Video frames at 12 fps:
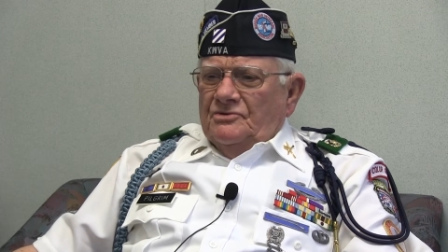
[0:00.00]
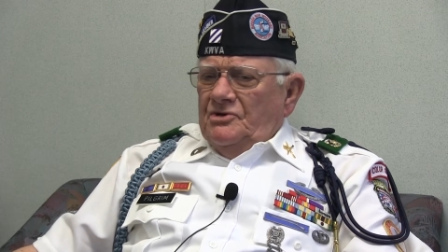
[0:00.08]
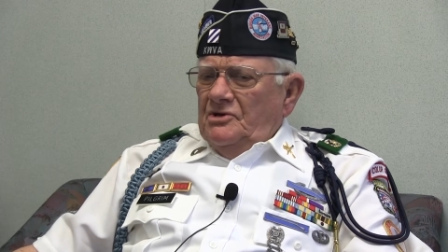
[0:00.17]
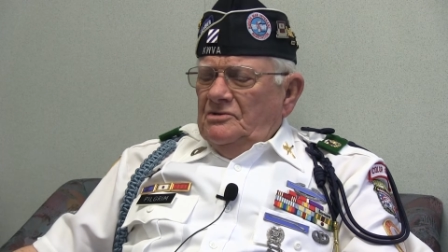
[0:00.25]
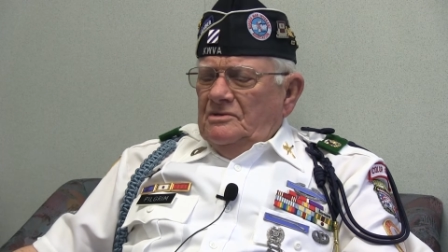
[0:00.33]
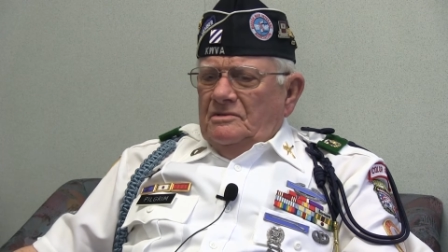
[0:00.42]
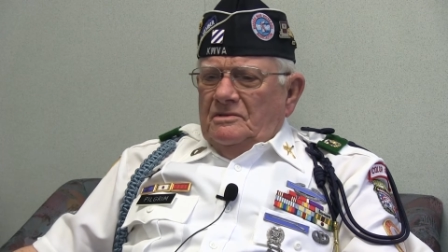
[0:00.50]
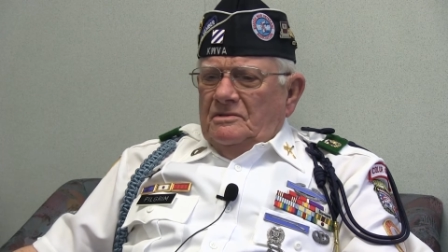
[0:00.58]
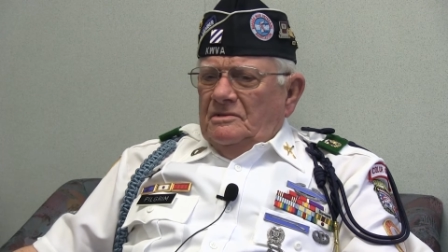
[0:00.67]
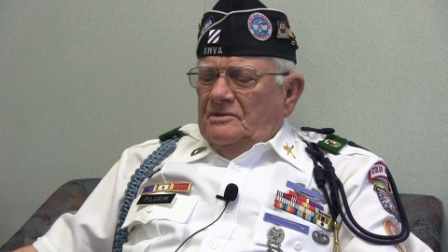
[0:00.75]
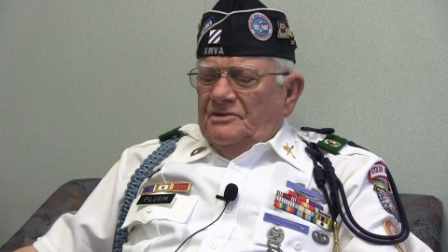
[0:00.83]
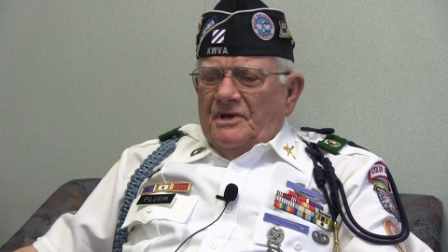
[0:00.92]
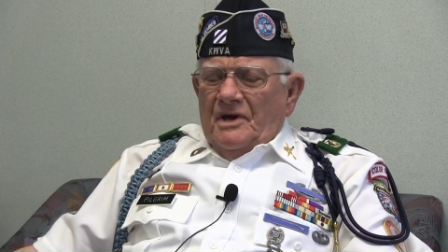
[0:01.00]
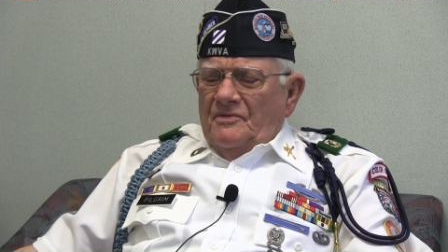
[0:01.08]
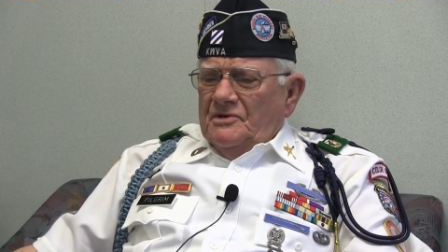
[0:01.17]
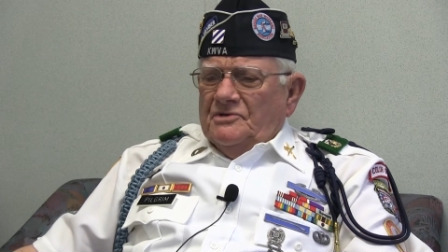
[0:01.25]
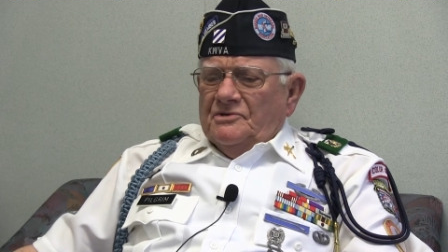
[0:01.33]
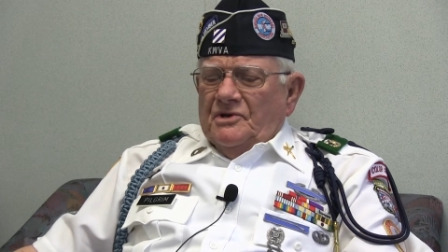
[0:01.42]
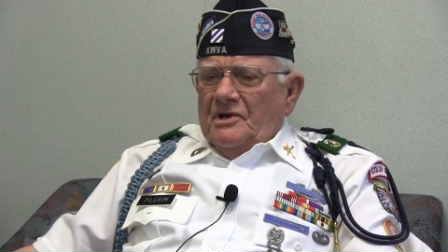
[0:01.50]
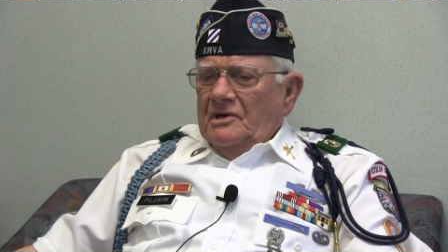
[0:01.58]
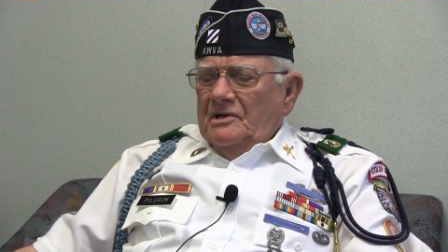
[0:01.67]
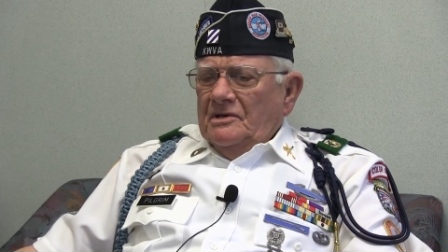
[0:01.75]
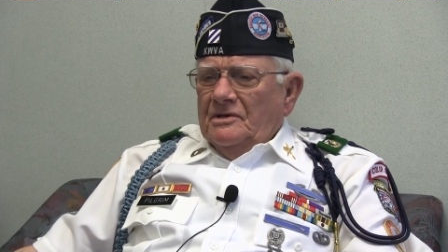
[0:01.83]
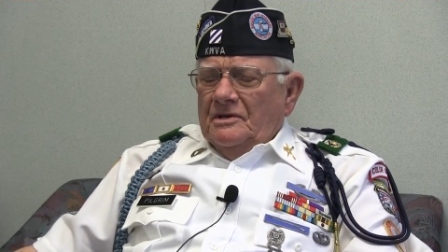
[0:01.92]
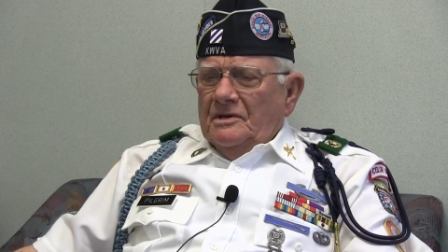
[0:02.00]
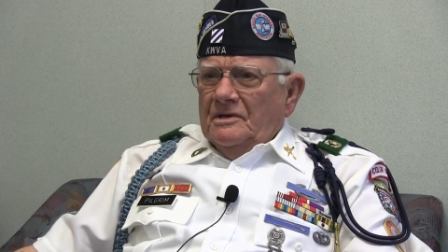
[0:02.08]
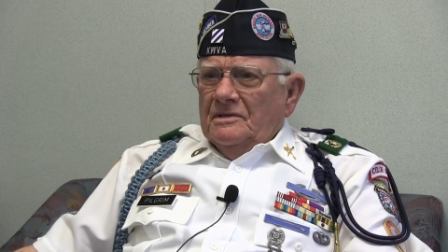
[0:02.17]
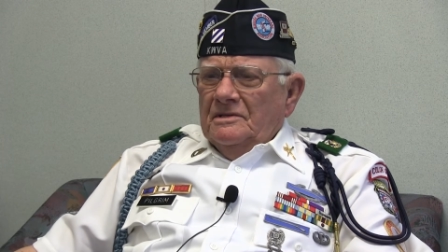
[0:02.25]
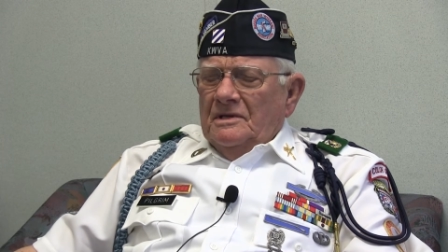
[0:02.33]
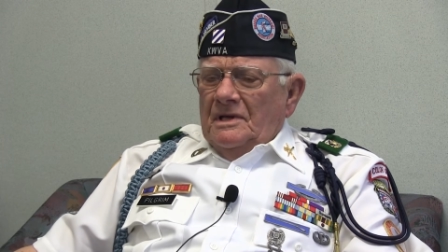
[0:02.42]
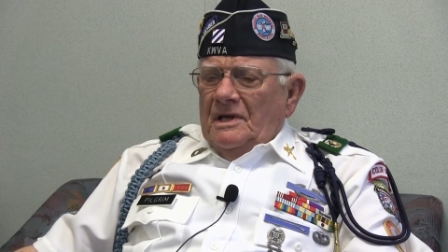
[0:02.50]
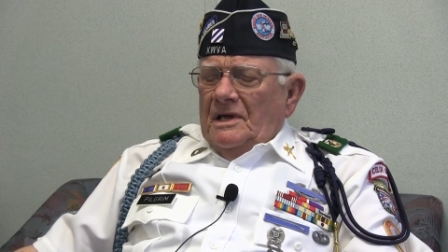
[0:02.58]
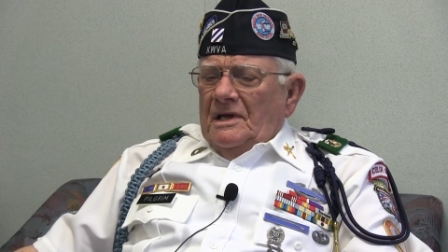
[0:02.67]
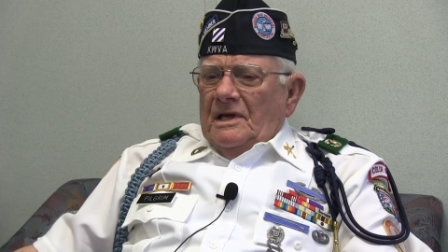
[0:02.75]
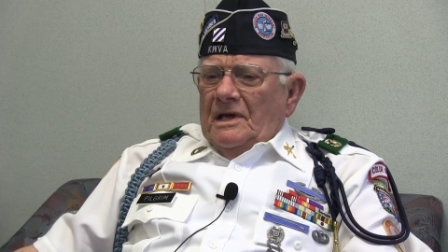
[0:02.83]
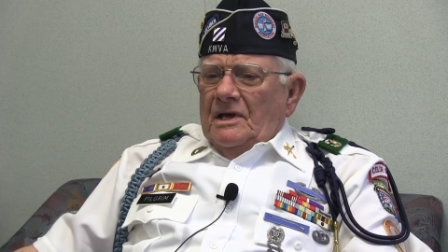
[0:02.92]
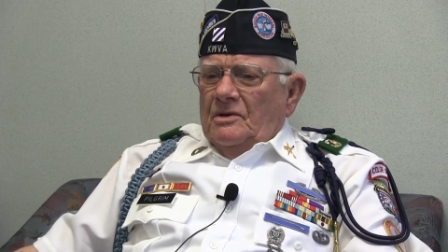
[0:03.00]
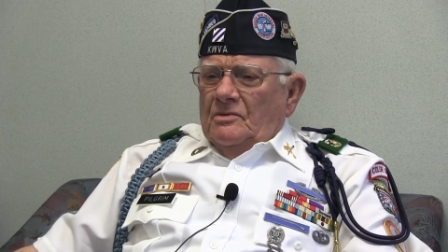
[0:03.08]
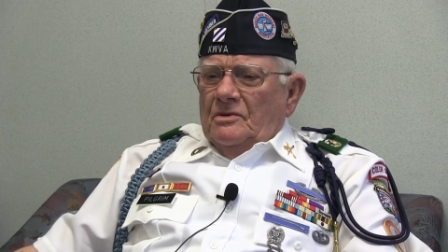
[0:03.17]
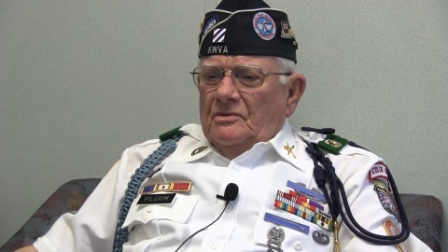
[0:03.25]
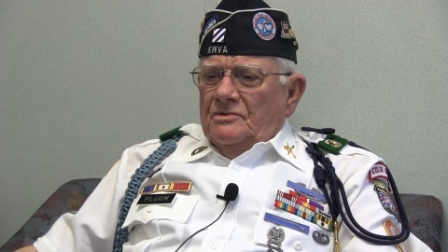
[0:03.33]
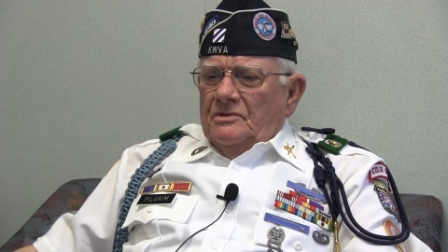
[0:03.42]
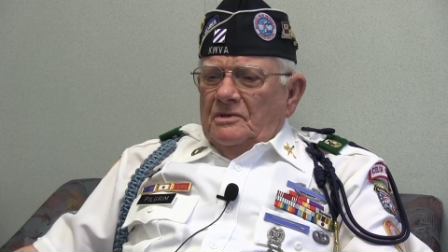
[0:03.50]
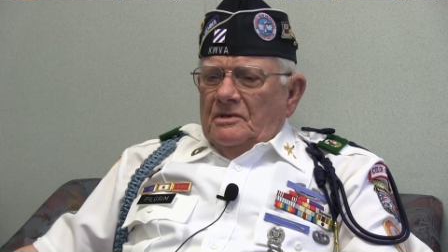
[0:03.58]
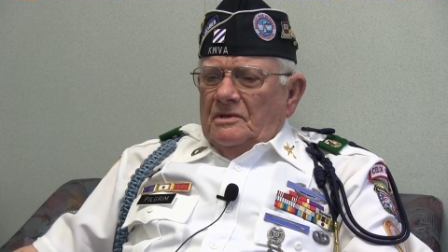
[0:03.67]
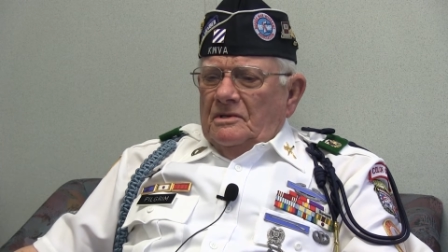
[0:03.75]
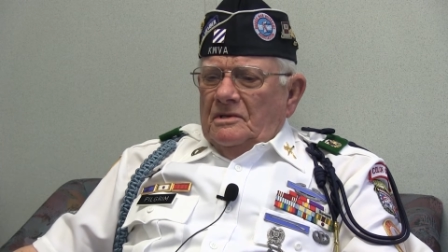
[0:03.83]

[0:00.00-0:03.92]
just devastated. Uh, it was